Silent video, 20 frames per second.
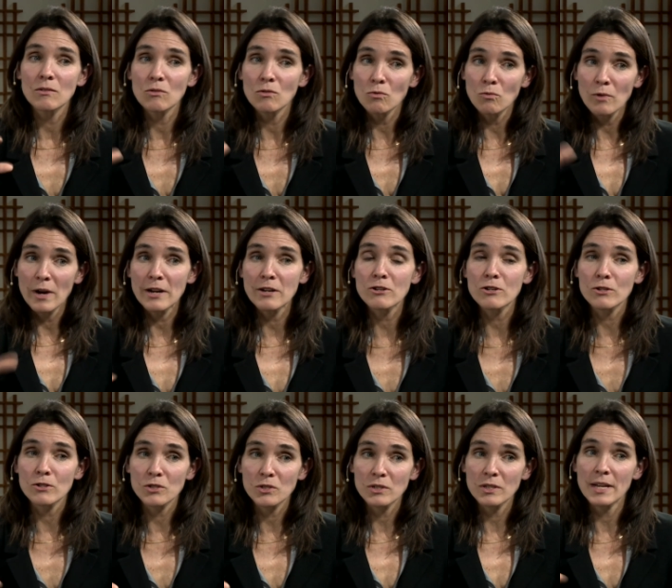
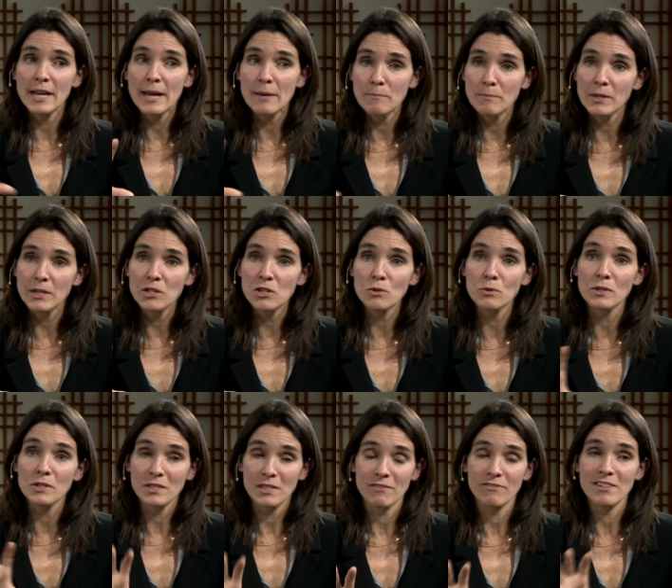renders
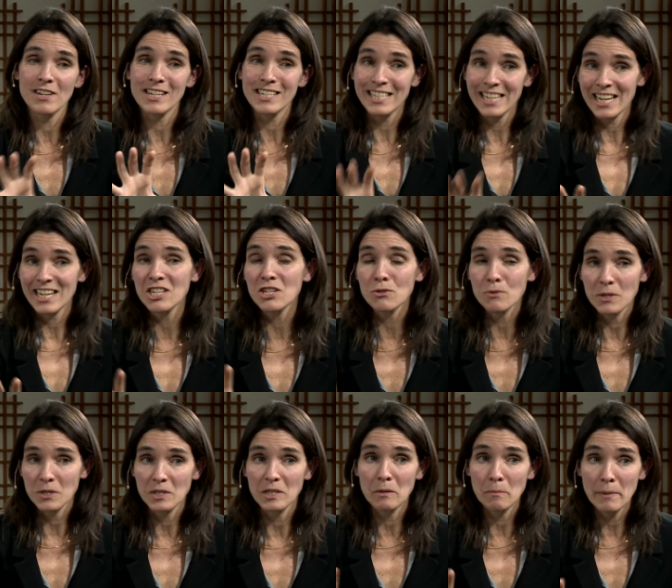ambiguous, if not
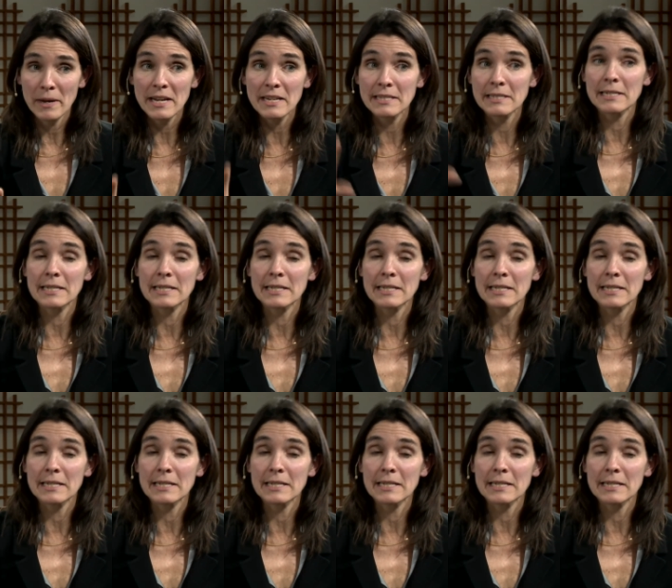tenuous at best,